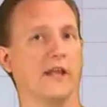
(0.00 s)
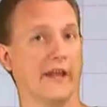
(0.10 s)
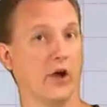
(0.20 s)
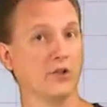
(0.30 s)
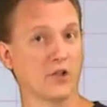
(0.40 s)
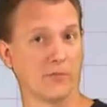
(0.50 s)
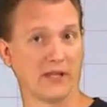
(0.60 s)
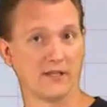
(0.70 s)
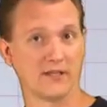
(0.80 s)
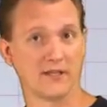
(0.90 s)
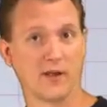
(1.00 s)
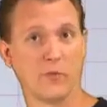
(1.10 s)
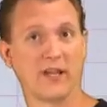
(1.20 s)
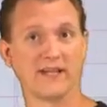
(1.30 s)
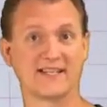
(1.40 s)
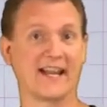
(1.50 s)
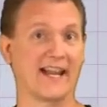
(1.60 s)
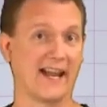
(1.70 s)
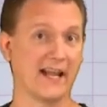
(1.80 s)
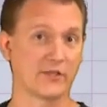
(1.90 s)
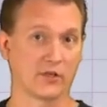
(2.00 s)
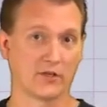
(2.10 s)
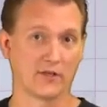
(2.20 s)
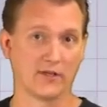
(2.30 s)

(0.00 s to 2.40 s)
It also means that we'll get a second answer.